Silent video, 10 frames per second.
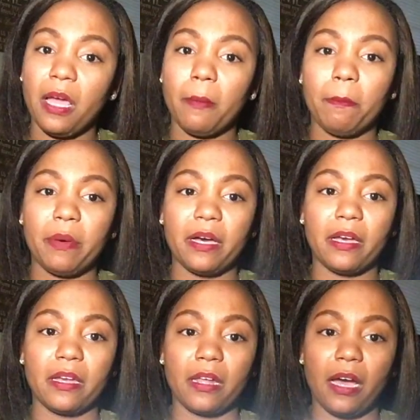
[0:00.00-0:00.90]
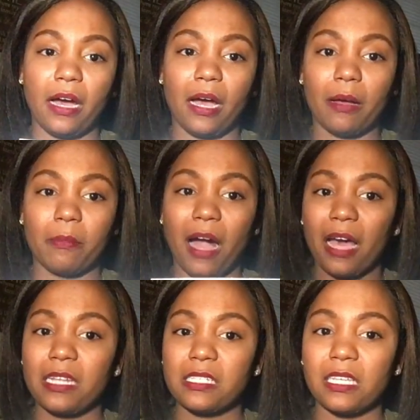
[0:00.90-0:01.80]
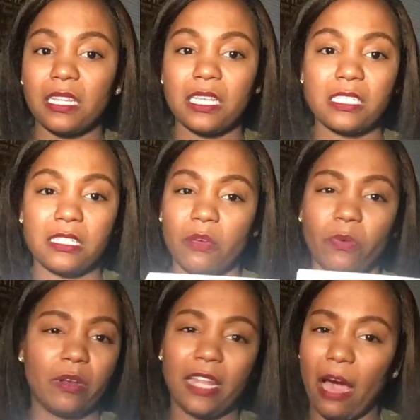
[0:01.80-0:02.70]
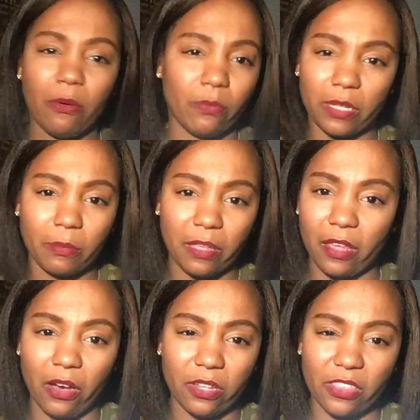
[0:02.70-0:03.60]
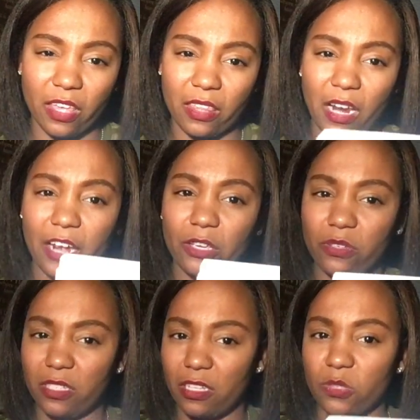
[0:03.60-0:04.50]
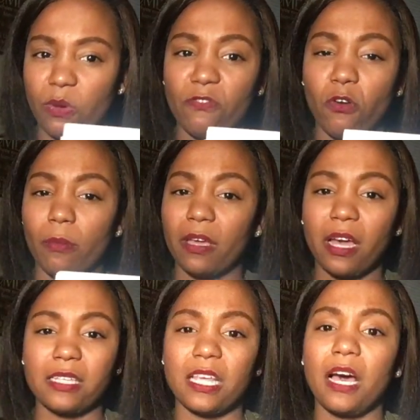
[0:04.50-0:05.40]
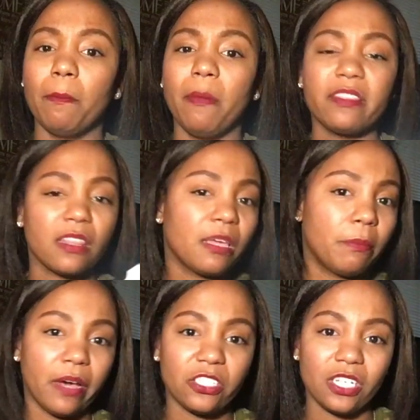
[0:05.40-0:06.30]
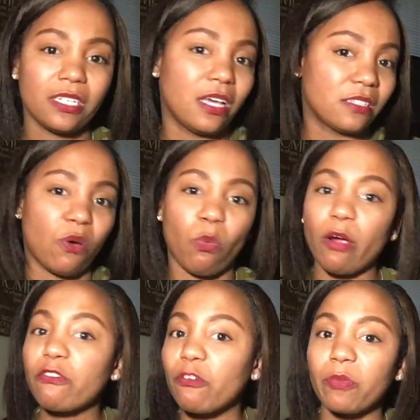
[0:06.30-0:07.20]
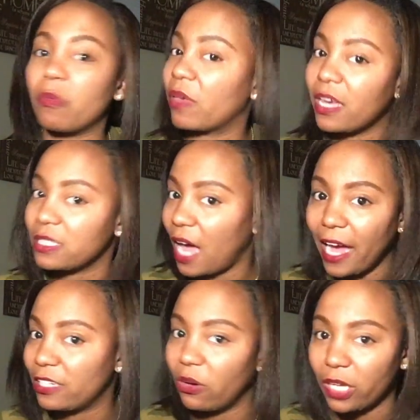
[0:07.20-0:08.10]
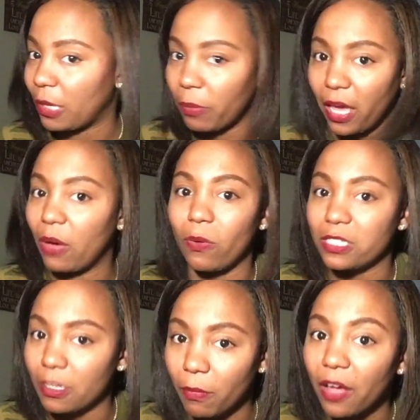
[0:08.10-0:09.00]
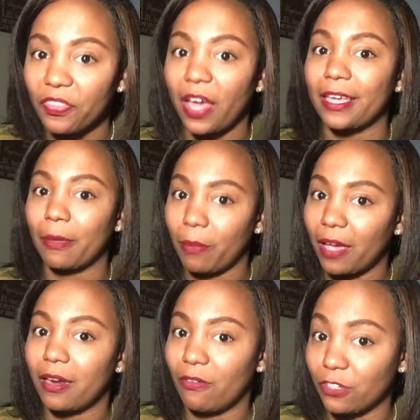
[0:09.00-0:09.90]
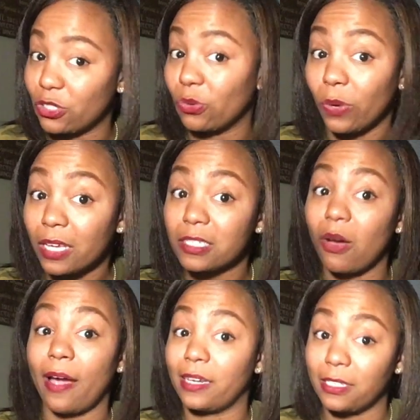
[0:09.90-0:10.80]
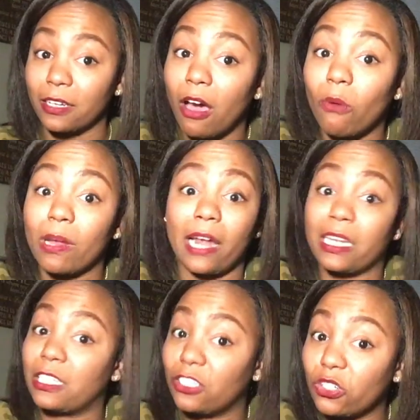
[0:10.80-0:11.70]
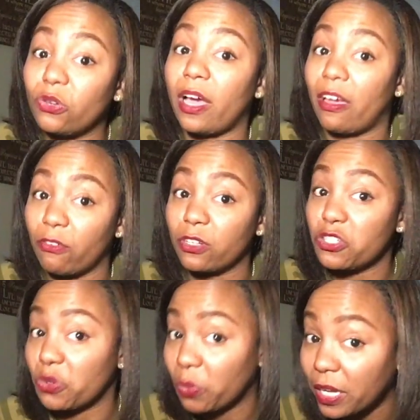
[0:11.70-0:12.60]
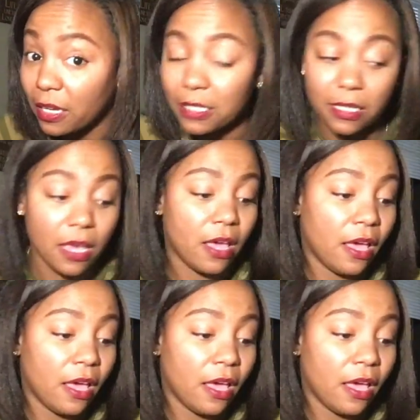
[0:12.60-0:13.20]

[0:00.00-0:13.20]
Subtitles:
But honestly, that would really be the only thing that I use this one for, because a monthly budget doesn't work for me, because I don't get paid once a month. I get paid every 2 weeks, so I need to know what I need to do every 2 weeks.